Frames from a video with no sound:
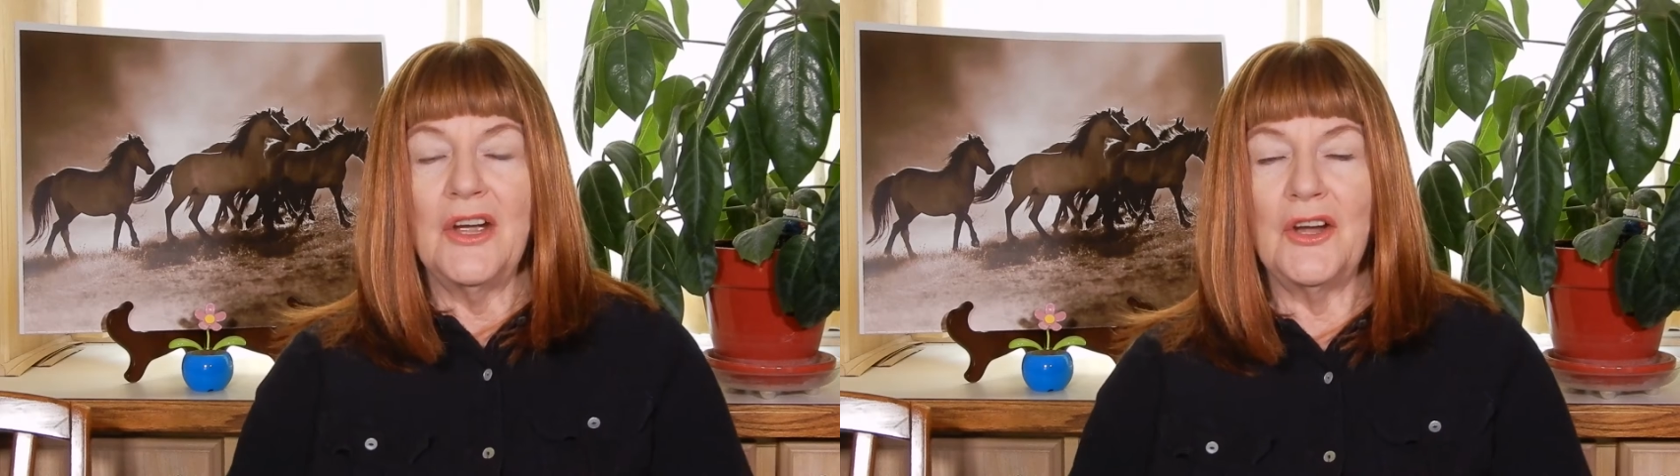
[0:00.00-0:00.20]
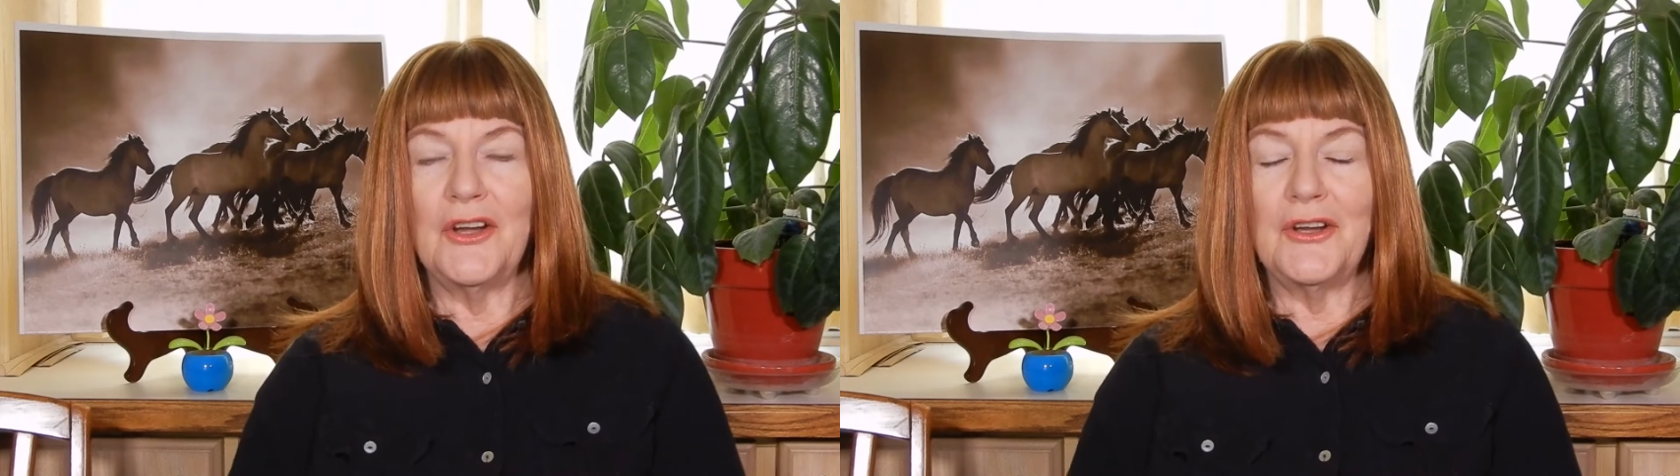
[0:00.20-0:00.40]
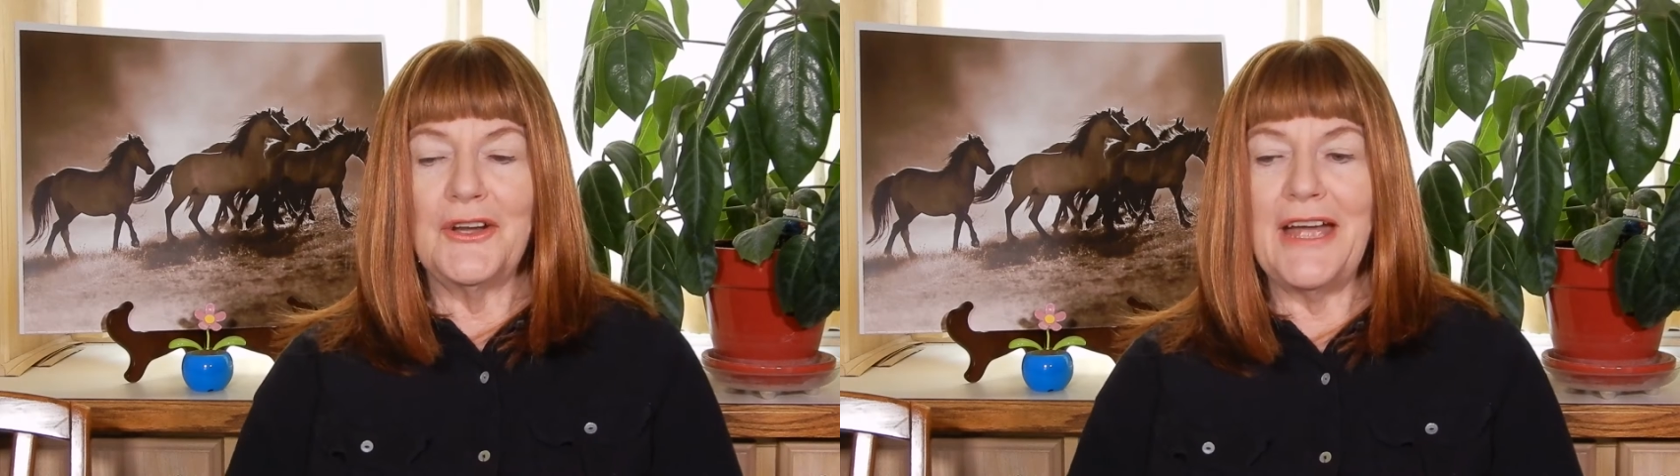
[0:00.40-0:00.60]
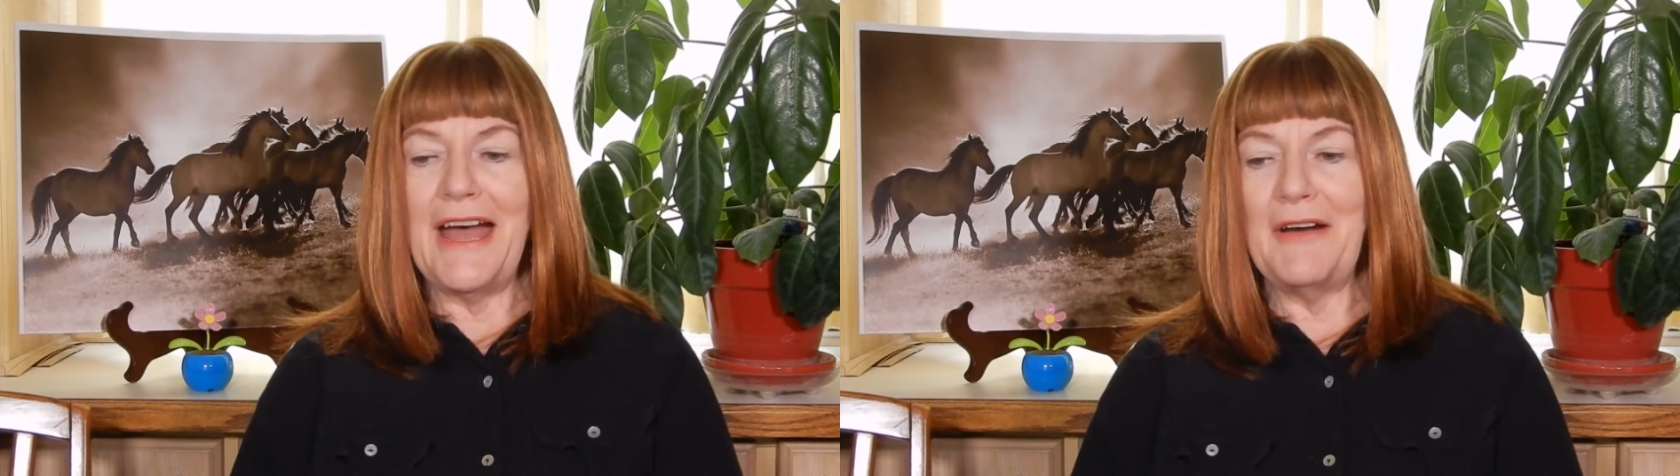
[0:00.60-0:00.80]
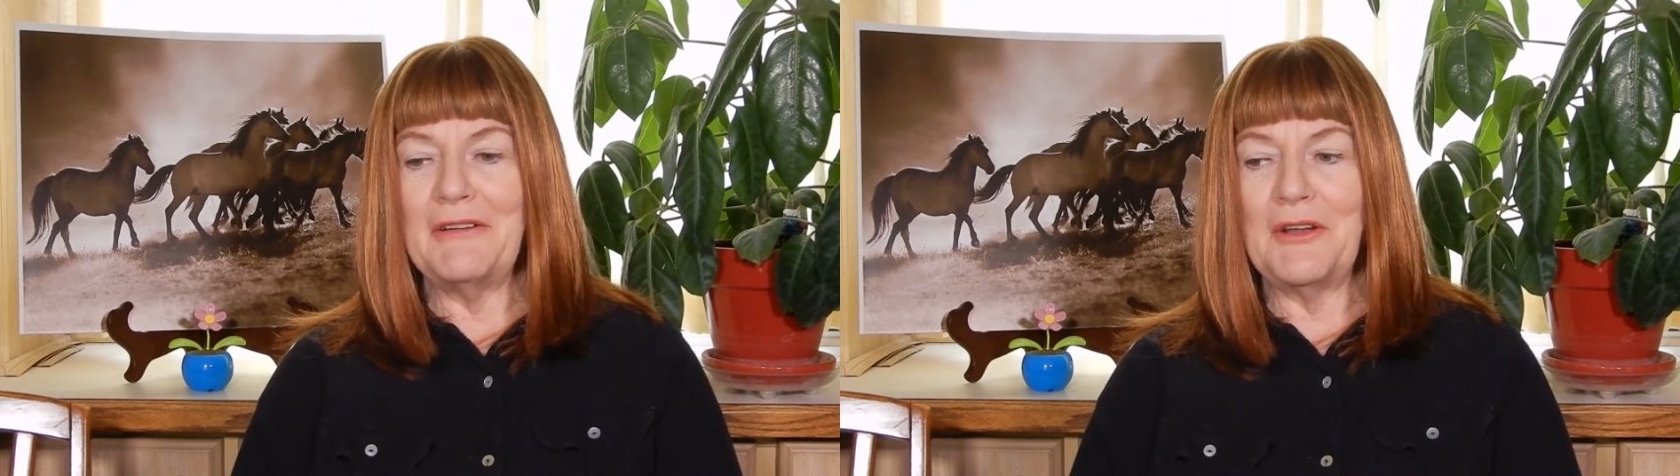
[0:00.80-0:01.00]
her
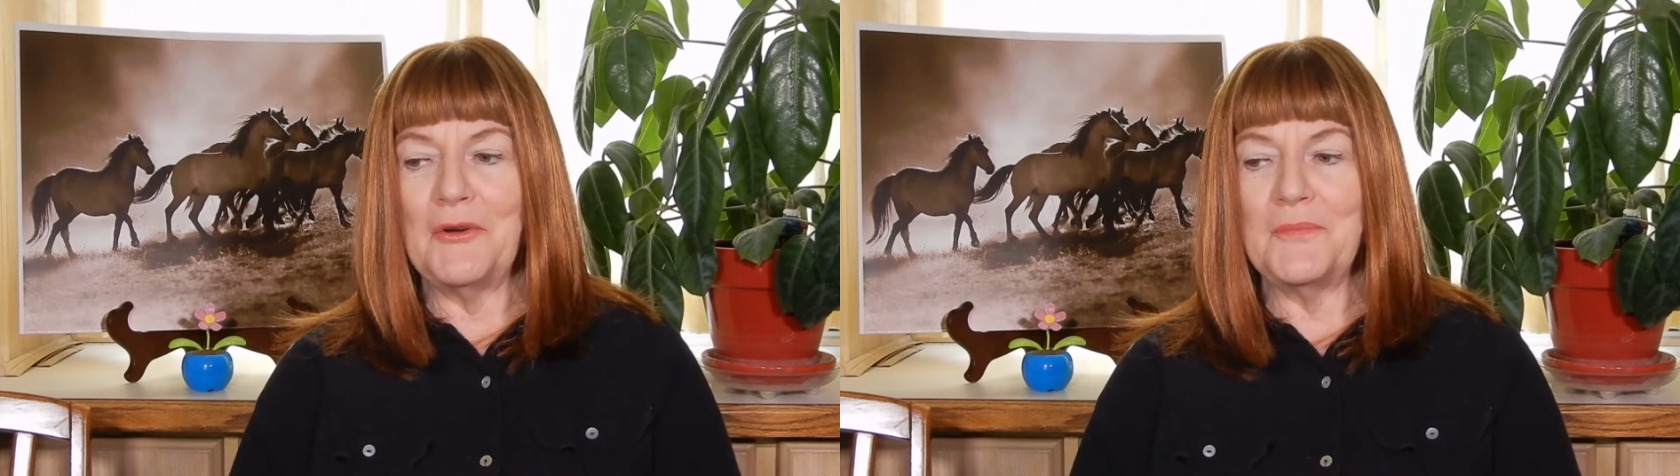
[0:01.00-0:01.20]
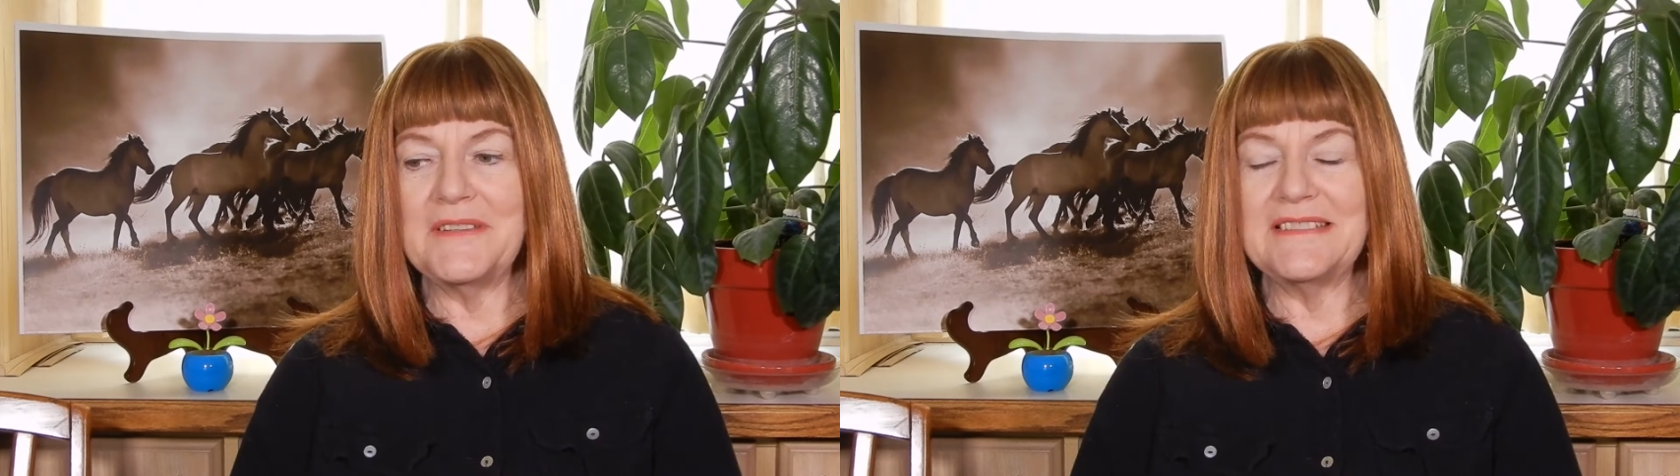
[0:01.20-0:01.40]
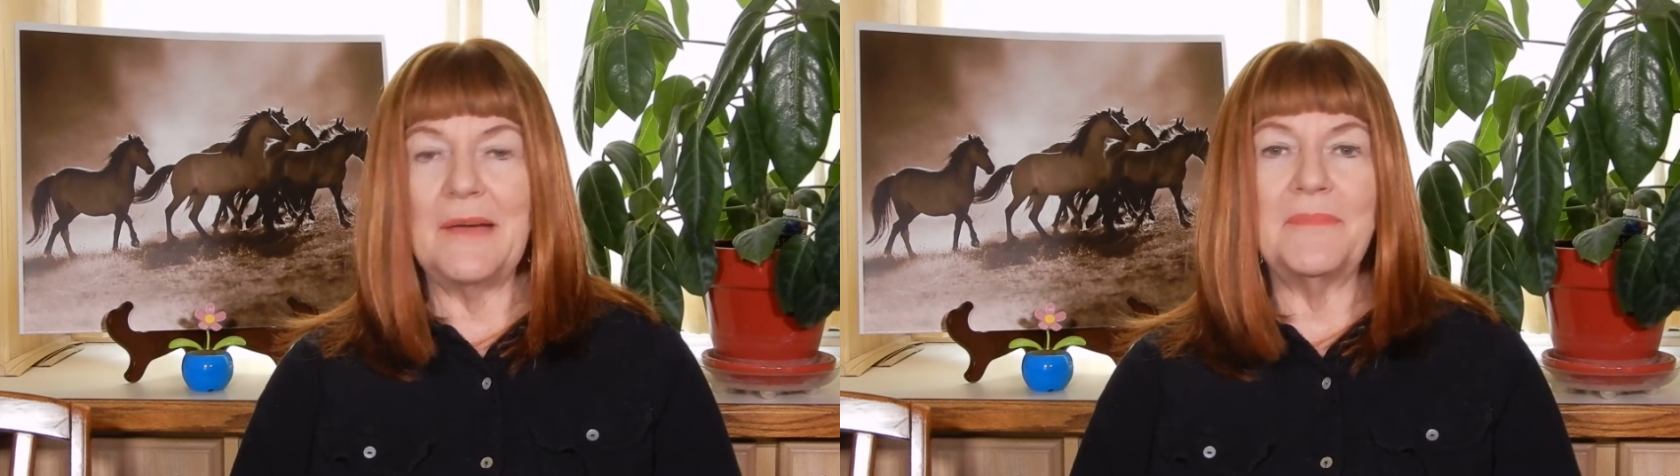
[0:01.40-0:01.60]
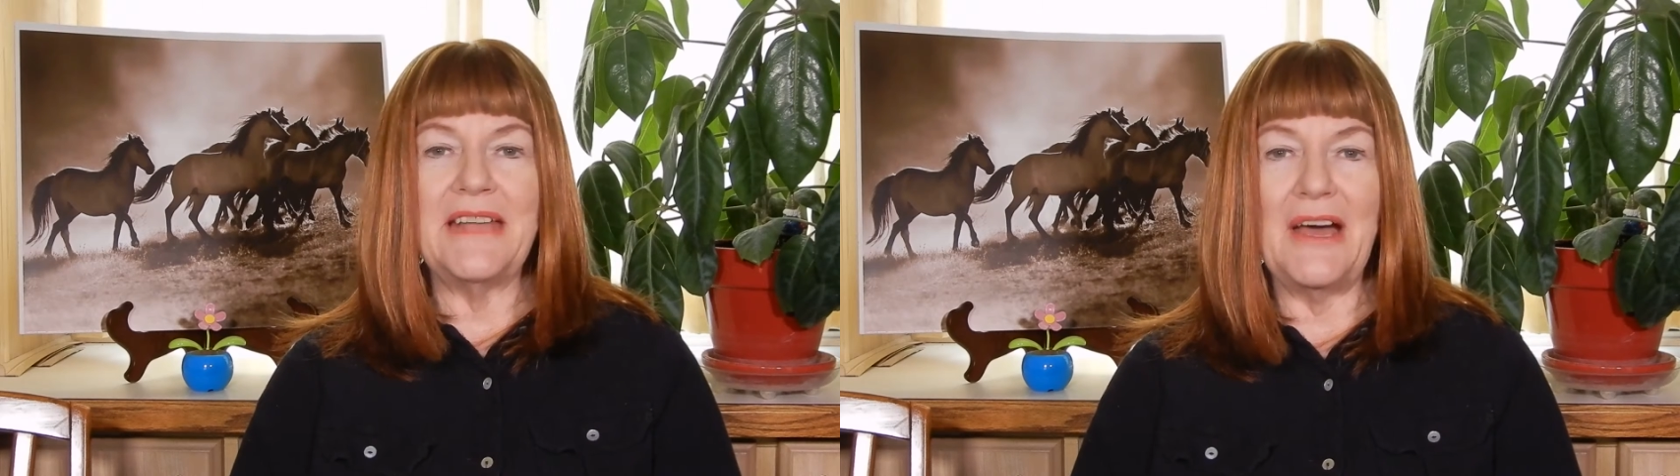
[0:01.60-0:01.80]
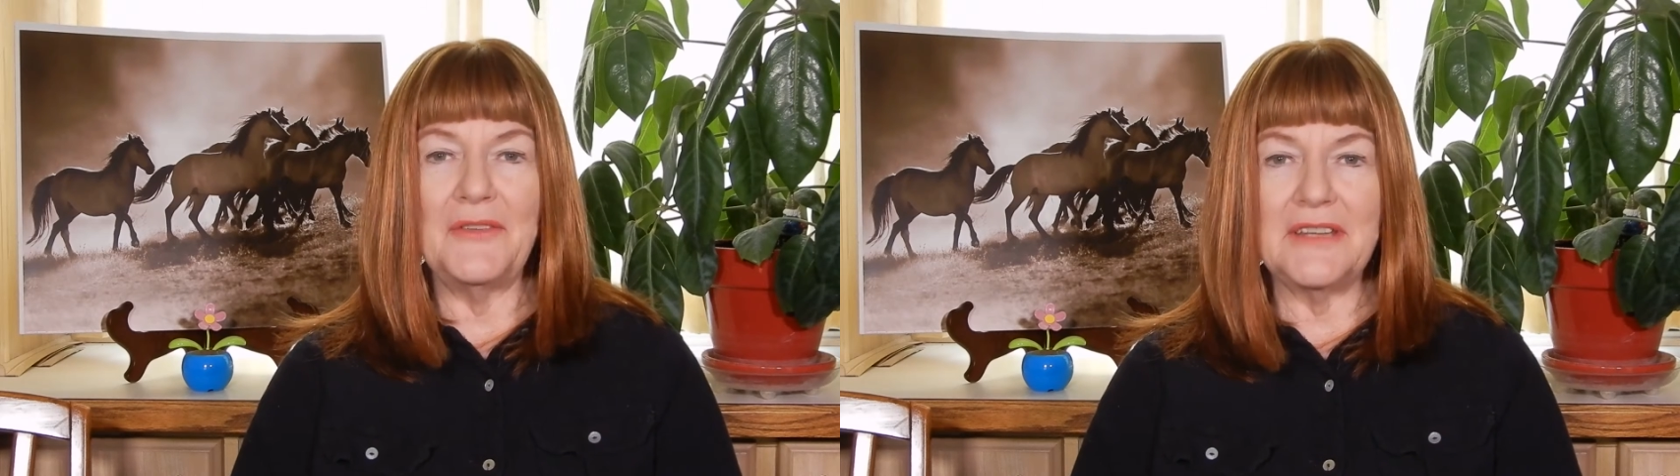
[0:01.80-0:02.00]
how it opens up and
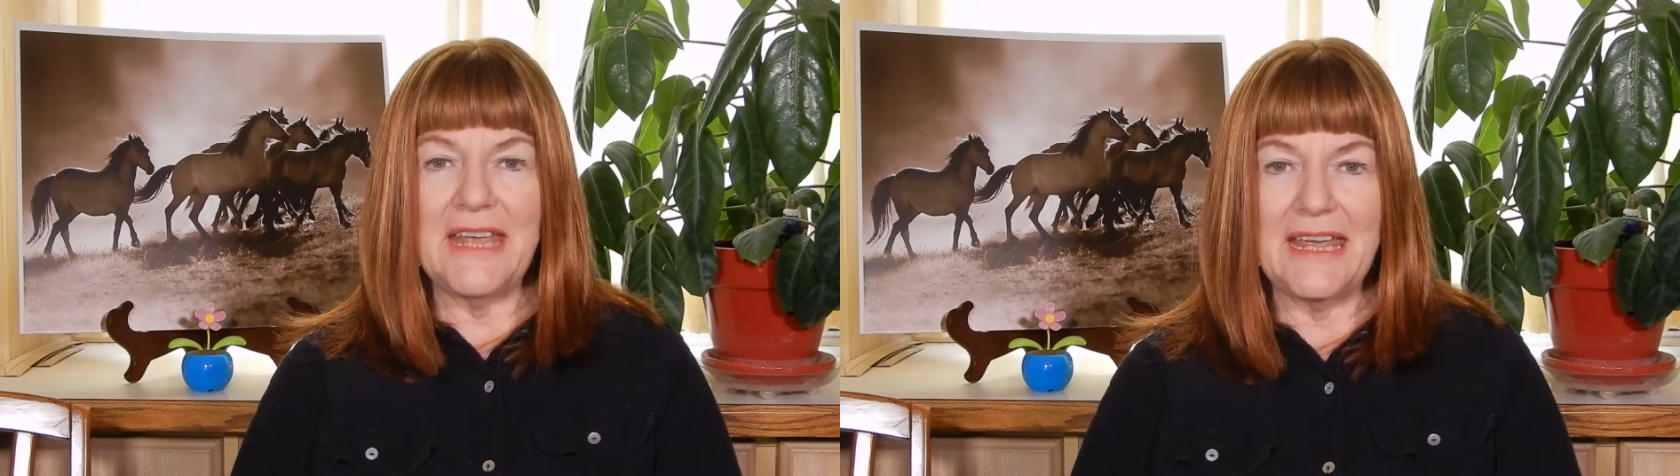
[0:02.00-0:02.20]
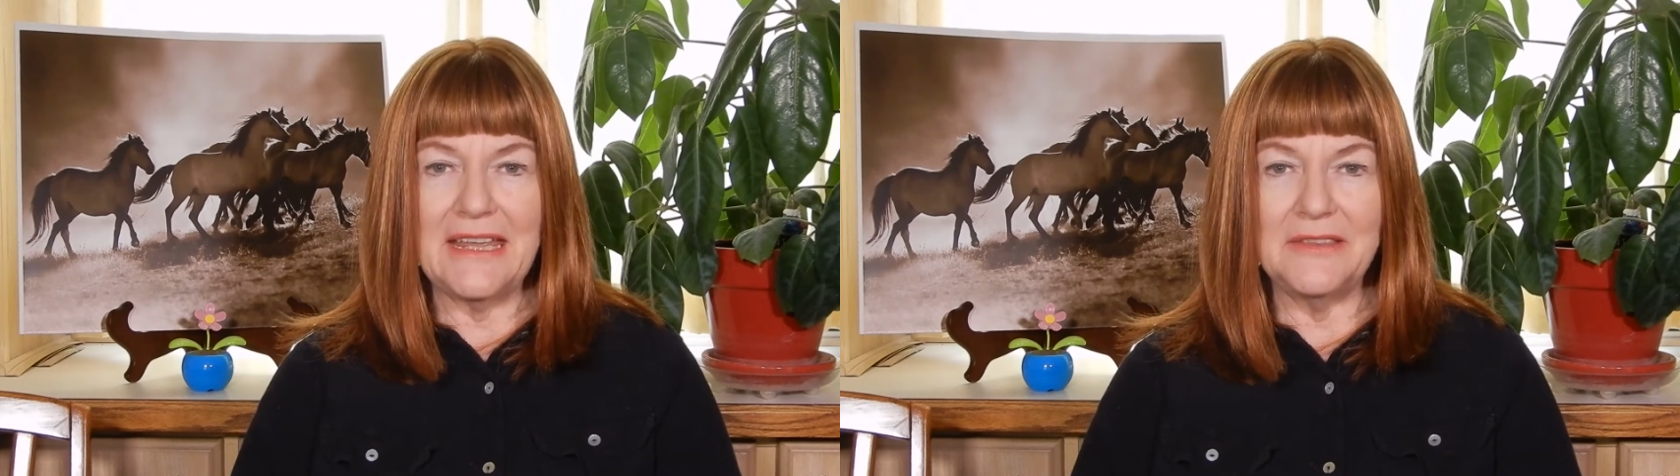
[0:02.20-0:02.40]
how the